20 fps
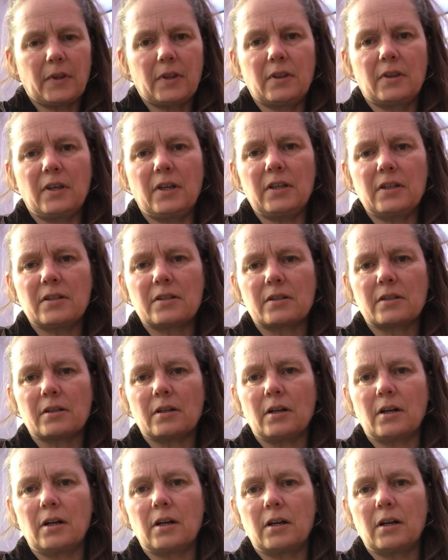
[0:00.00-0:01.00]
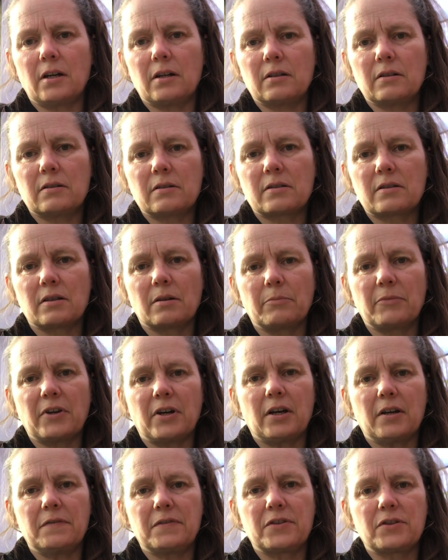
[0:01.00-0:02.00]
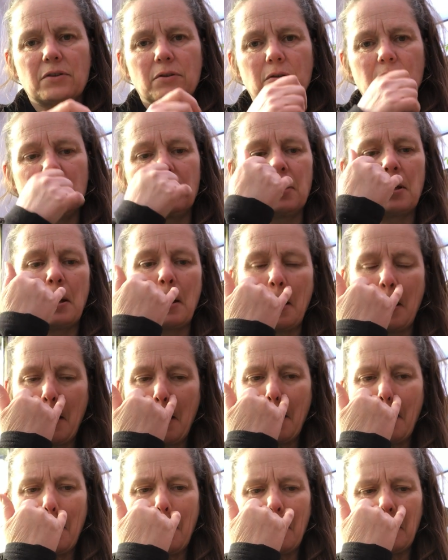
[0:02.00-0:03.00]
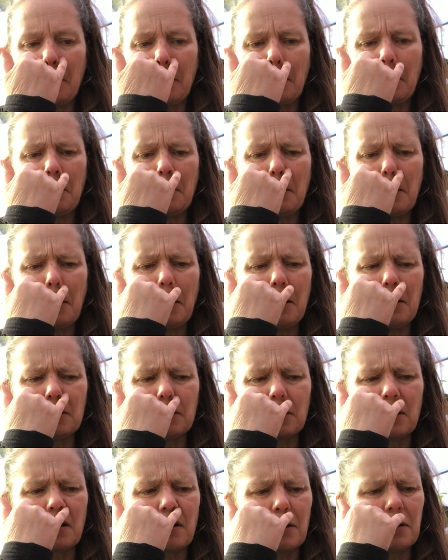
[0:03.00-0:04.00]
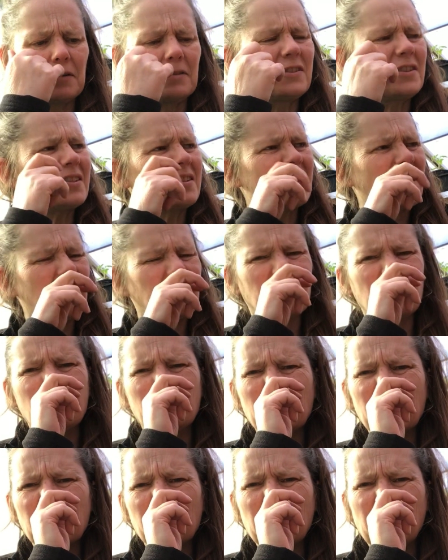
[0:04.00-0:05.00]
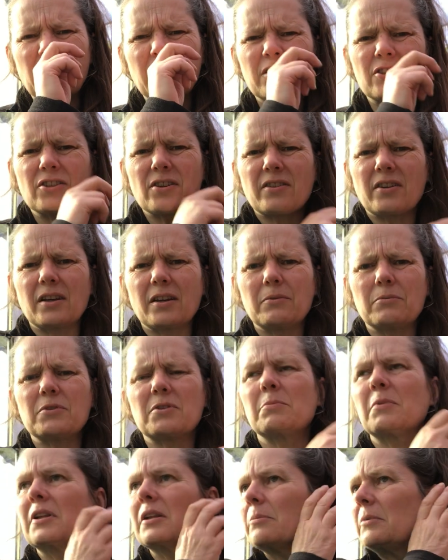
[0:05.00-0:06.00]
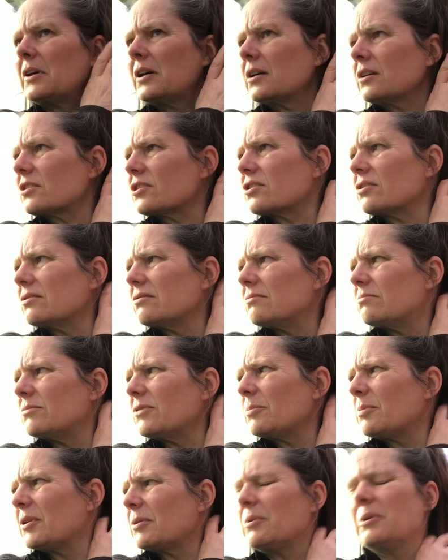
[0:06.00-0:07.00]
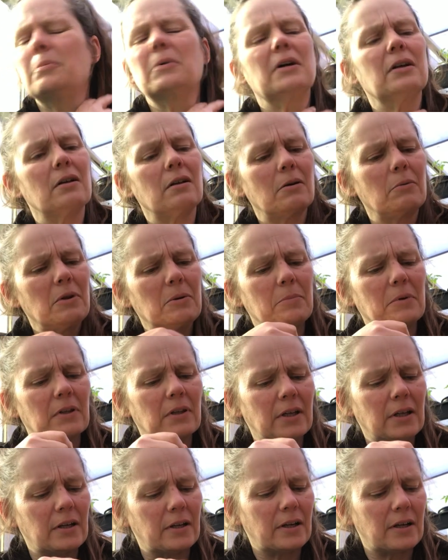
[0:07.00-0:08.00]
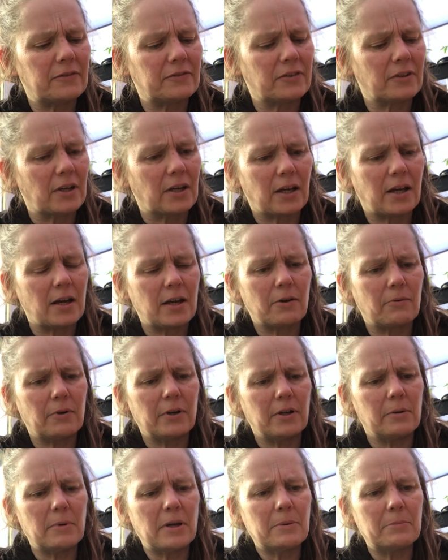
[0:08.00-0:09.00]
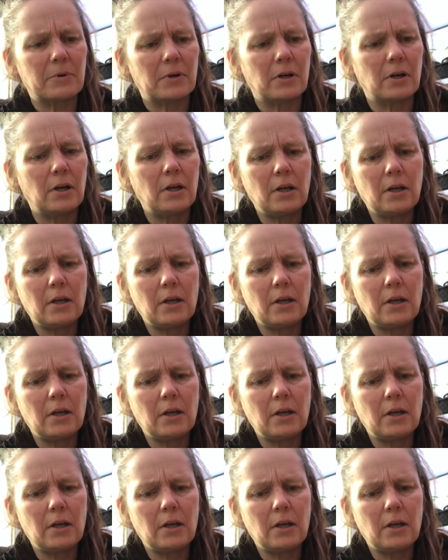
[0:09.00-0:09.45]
These are some that I've sown, oh god, just after the middle of March. I think it was the middle of March, maybe a wee bit later after that, can't quite remember.